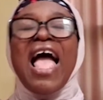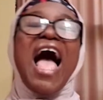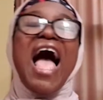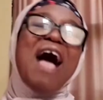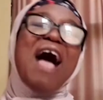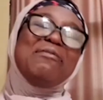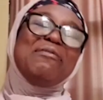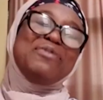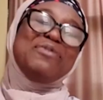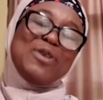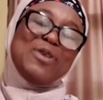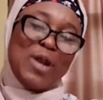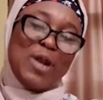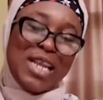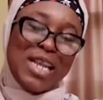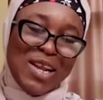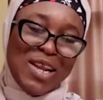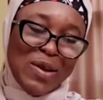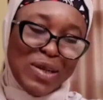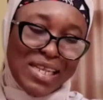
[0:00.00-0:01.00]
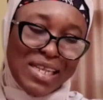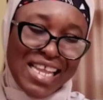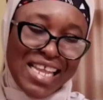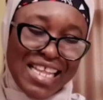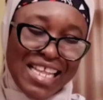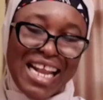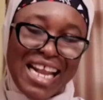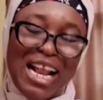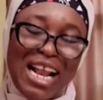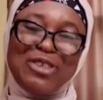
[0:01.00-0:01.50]
Absolutely.
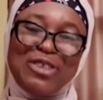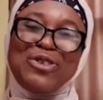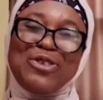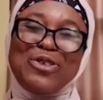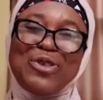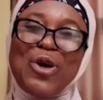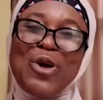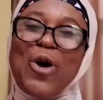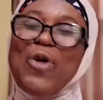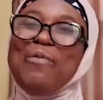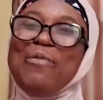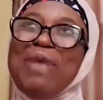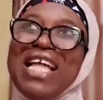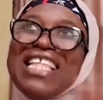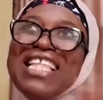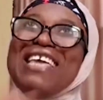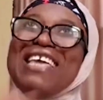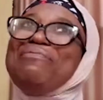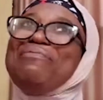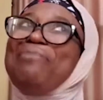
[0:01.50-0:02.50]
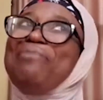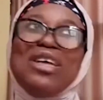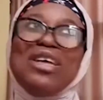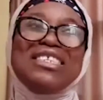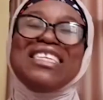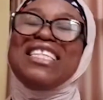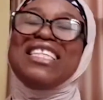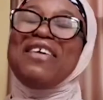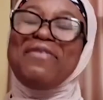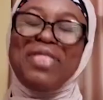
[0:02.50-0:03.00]
There are so many
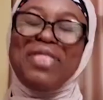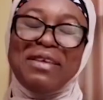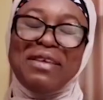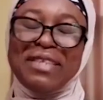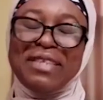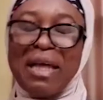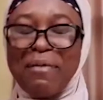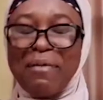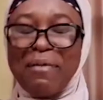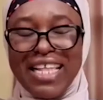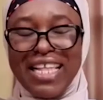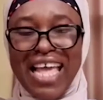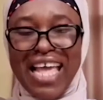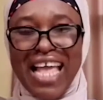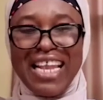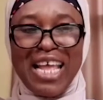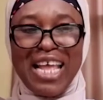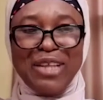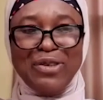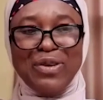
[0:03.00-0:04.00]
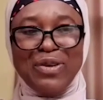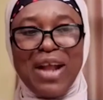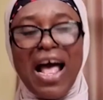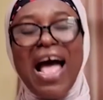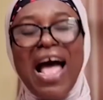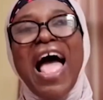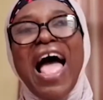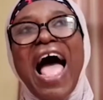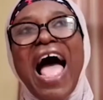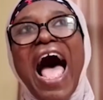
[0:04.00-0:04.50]
positive things about the Electoral
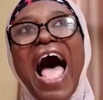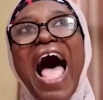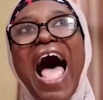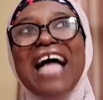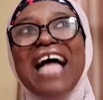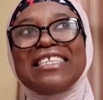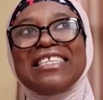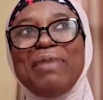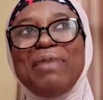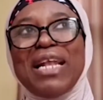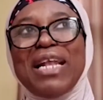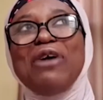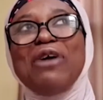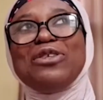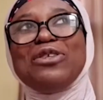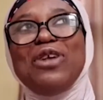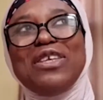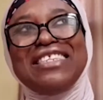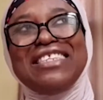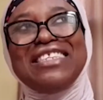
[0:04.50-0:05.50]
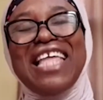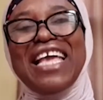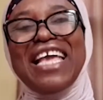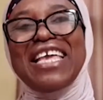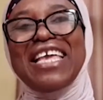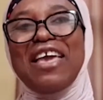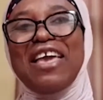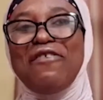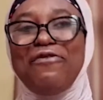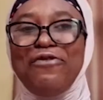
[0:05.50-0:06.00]
Act, but I'll just take
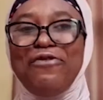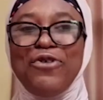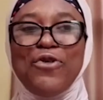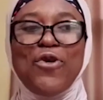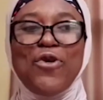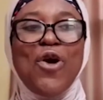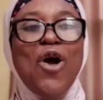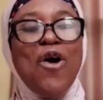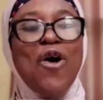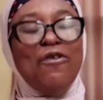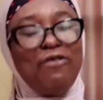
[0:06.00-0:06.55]
a few.